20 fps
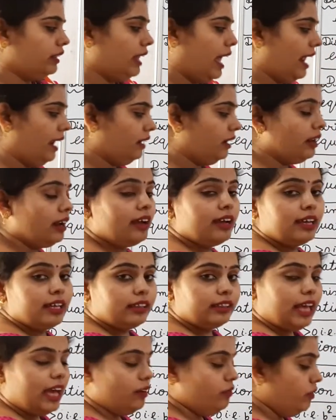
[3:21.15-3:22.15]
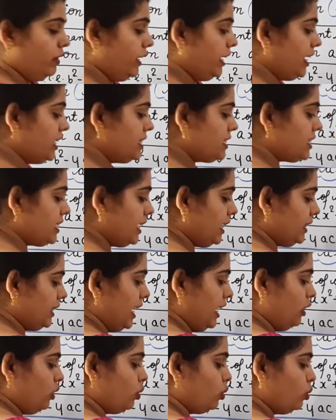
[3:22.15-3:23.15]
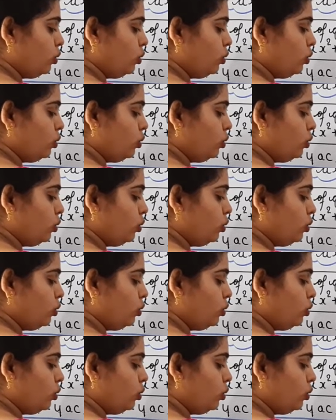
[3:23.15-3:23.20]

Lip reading: That then we can say that